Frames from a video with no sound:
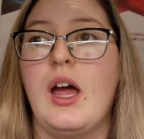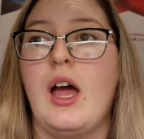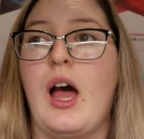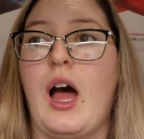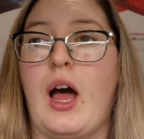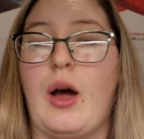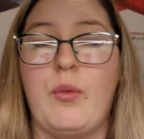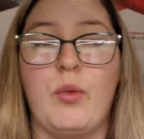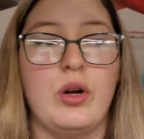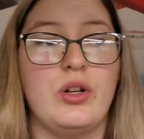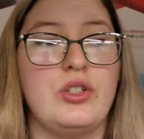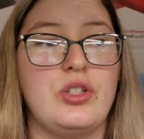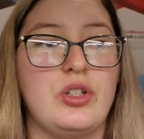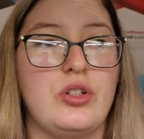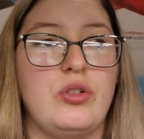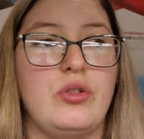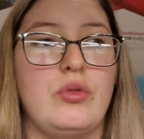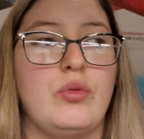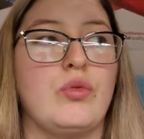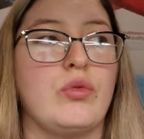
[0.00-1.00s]
I want
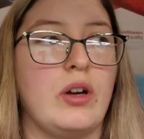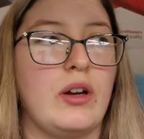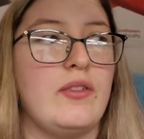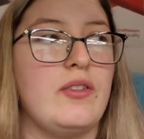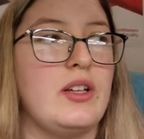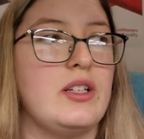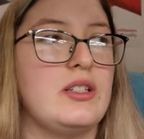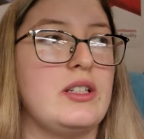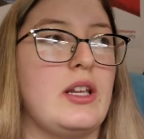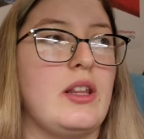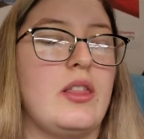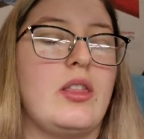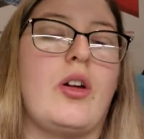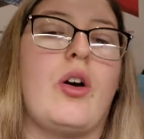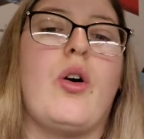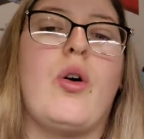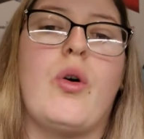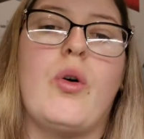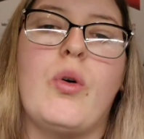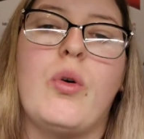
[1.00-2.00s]
to revisit the
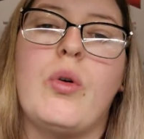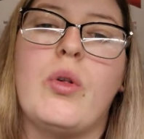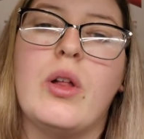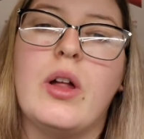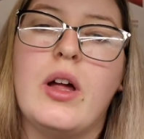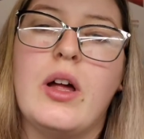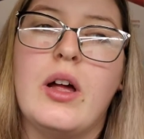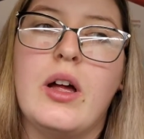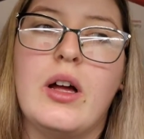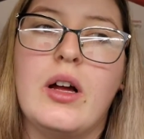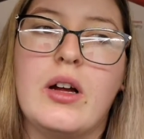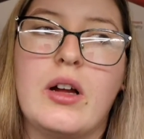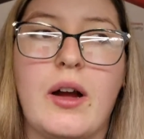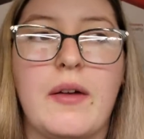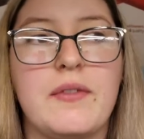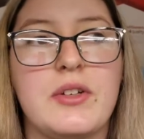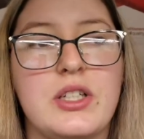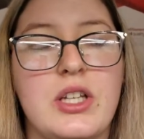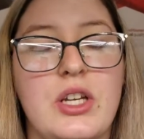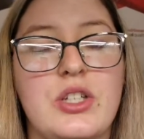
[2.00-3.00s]
whole
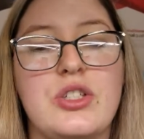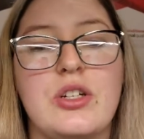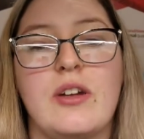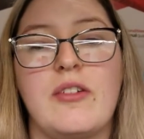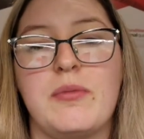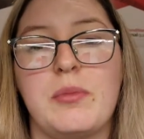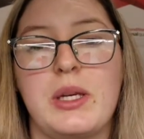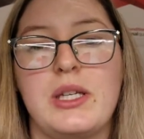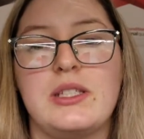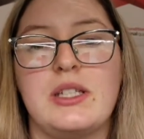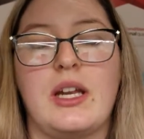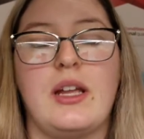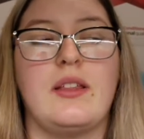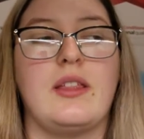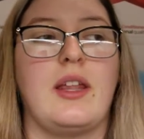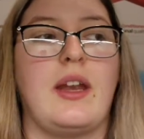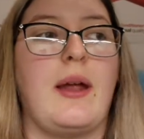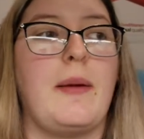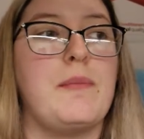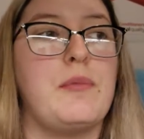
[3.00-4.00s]
conversation of me saying
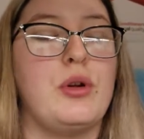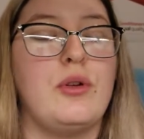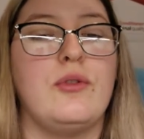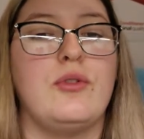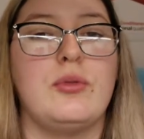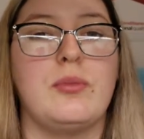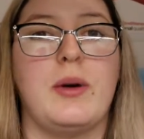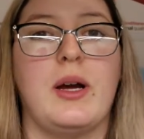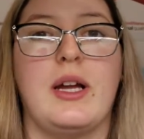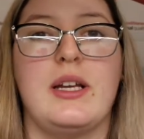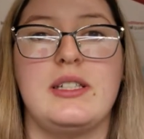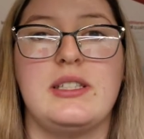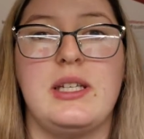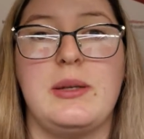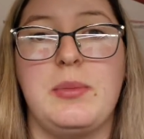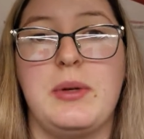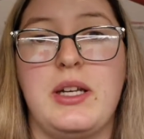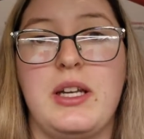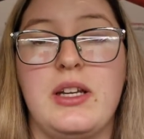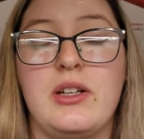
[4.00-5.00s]
that I moved my
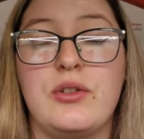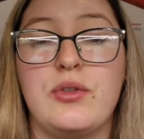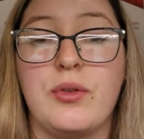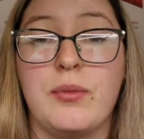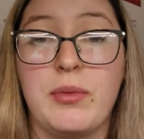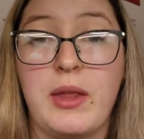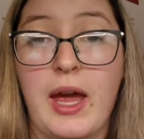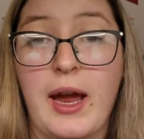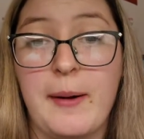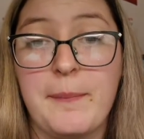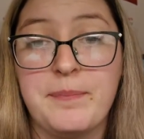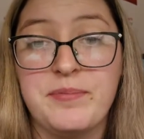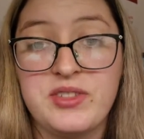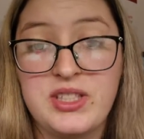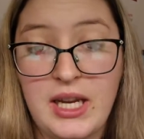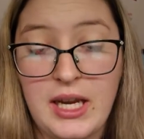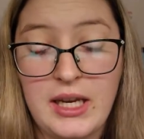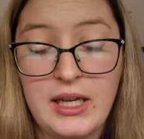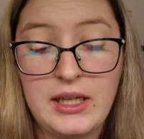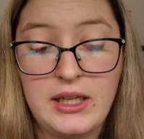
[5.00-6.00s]
CPDs from that
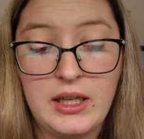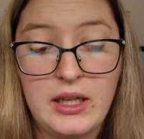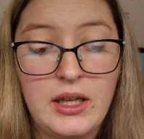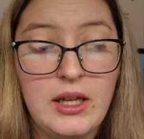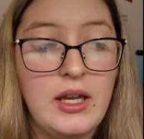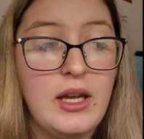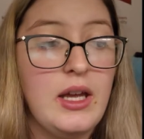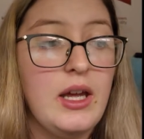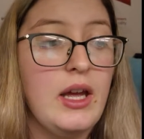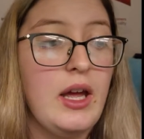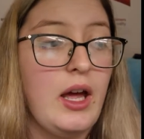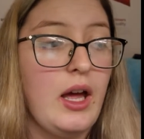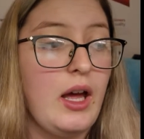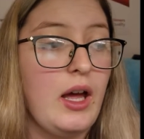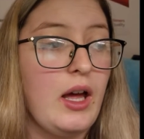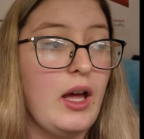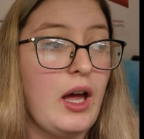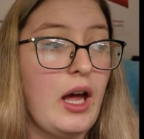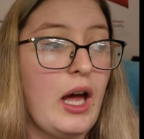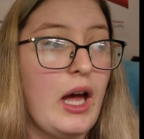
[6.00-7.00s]
tank.
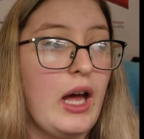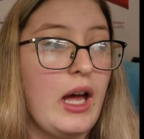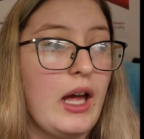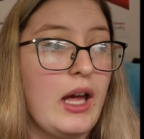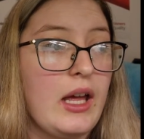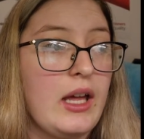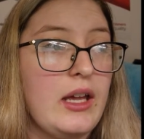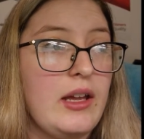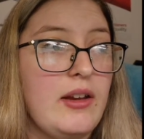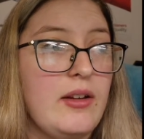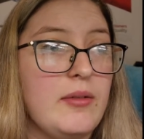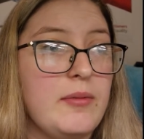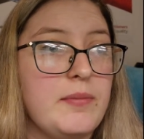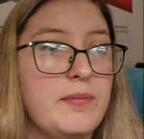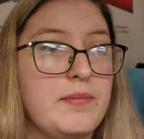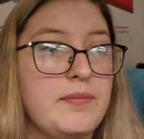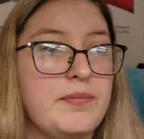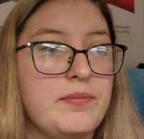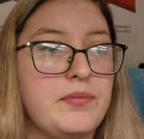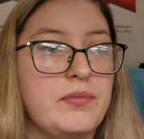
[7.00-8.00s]
I
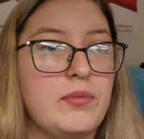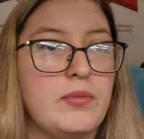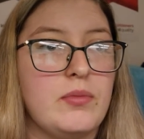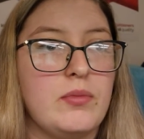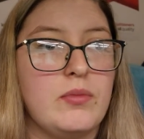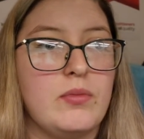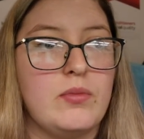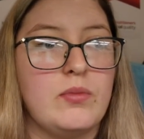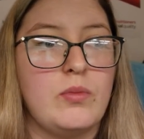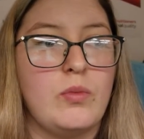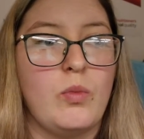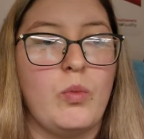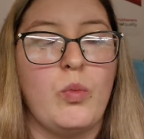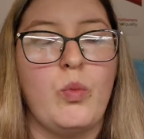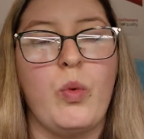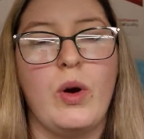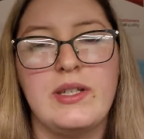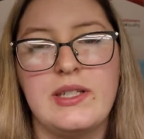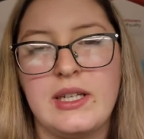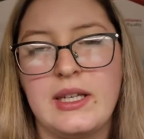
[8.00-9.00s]

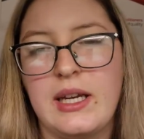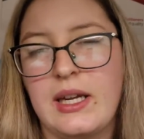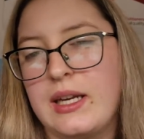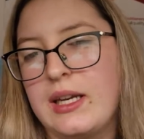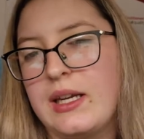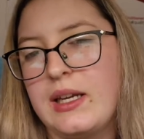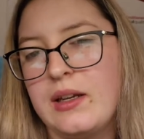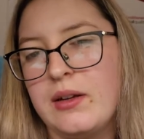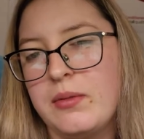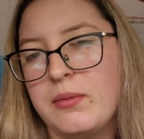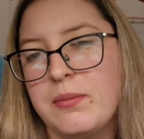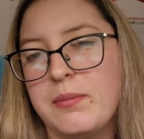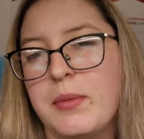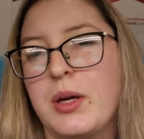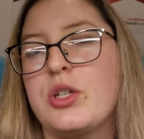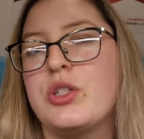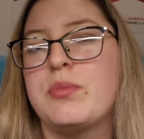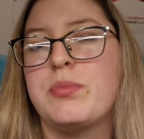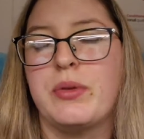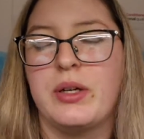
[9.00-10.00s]
wasn't getting
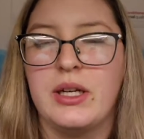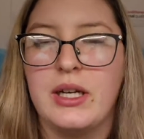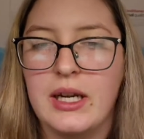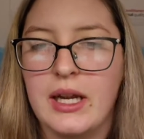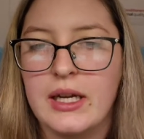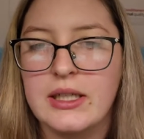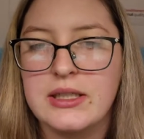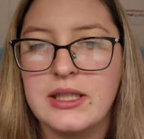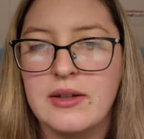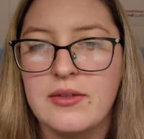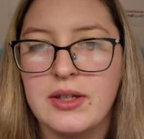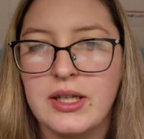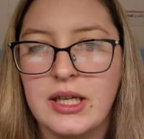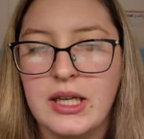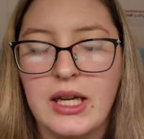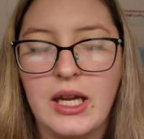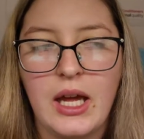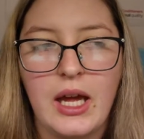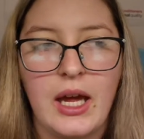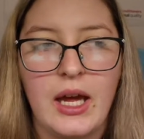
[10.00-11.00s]
much breeding
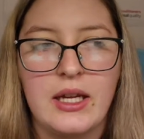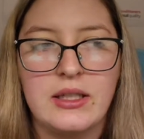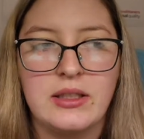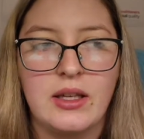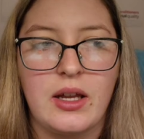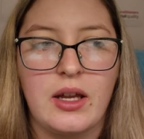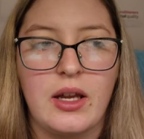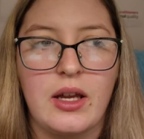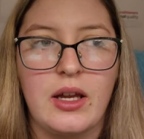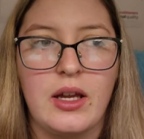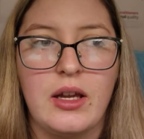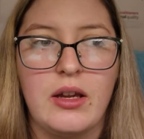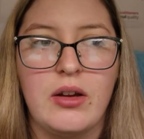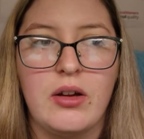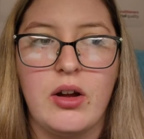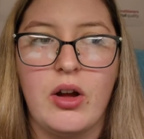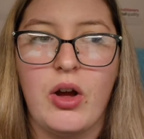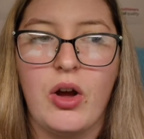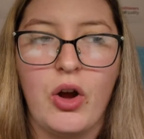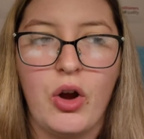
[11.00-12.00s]
activity as I
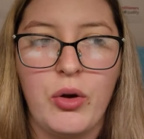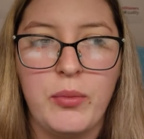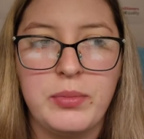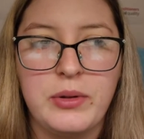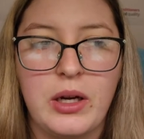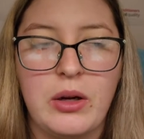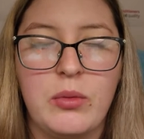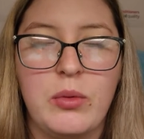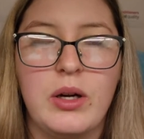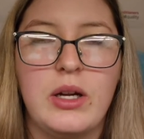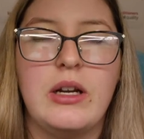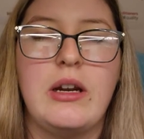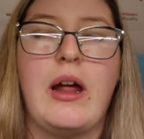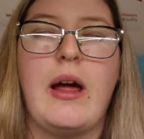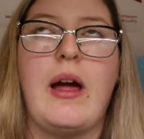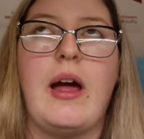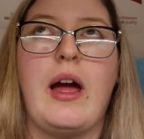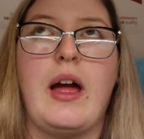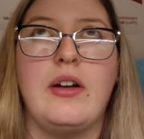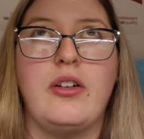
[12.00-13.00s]
hoped I would.
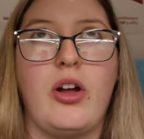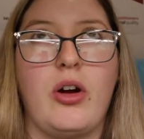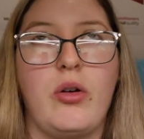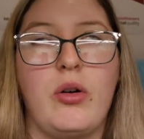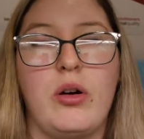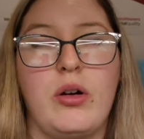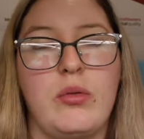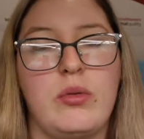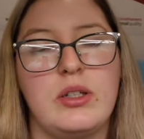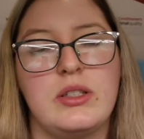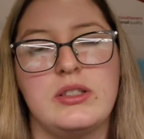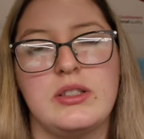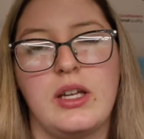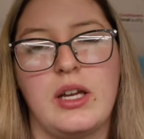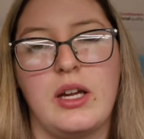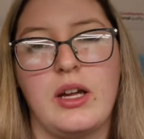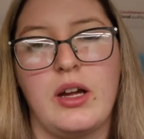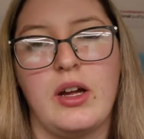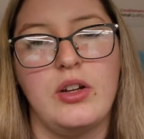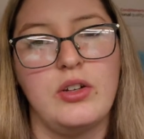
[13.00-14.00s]
I know it was
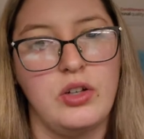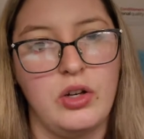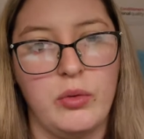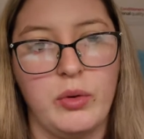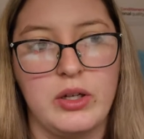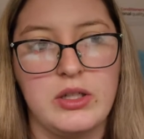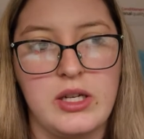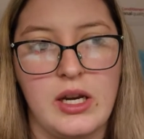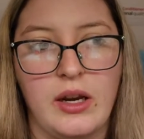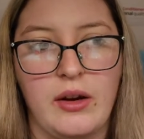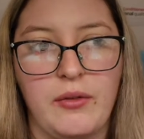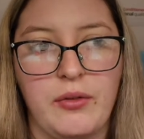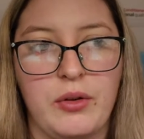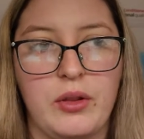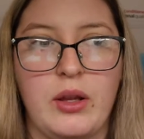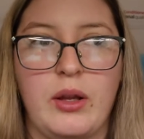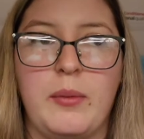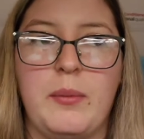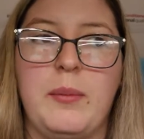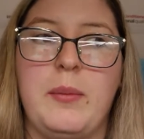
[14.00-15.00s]
like a newer tank for
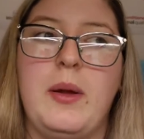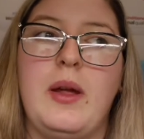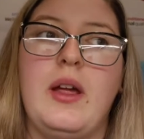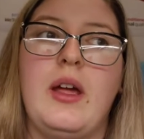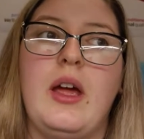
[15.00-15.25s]
them,